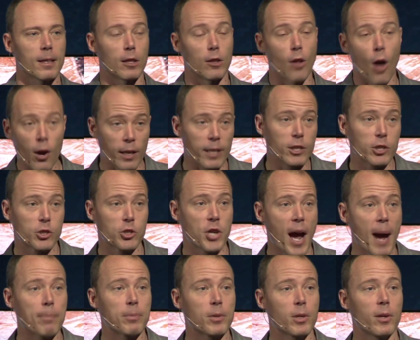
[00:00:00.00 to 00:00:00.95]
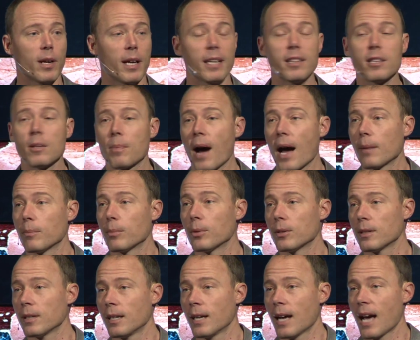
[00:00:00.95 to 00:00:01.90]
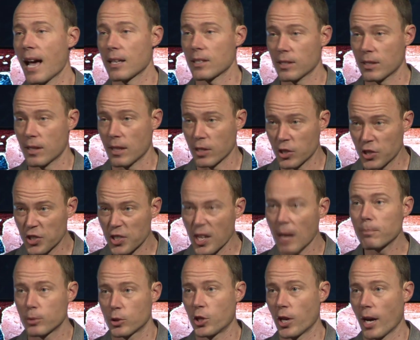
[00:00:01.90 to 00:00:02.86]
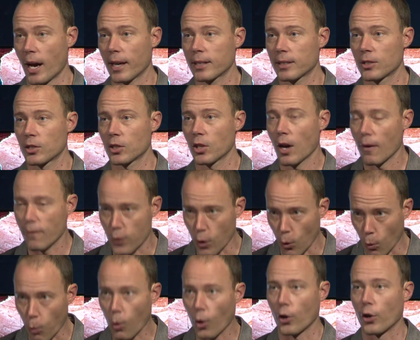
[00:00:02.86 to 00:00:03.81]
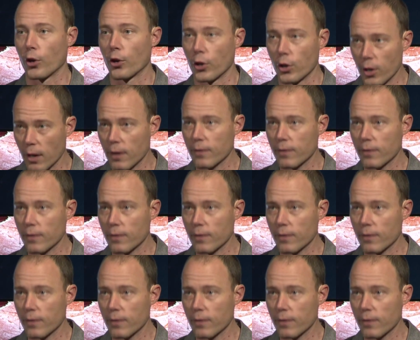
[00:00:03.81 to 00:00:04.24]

The longest chapter in the Bible has the subject of the Word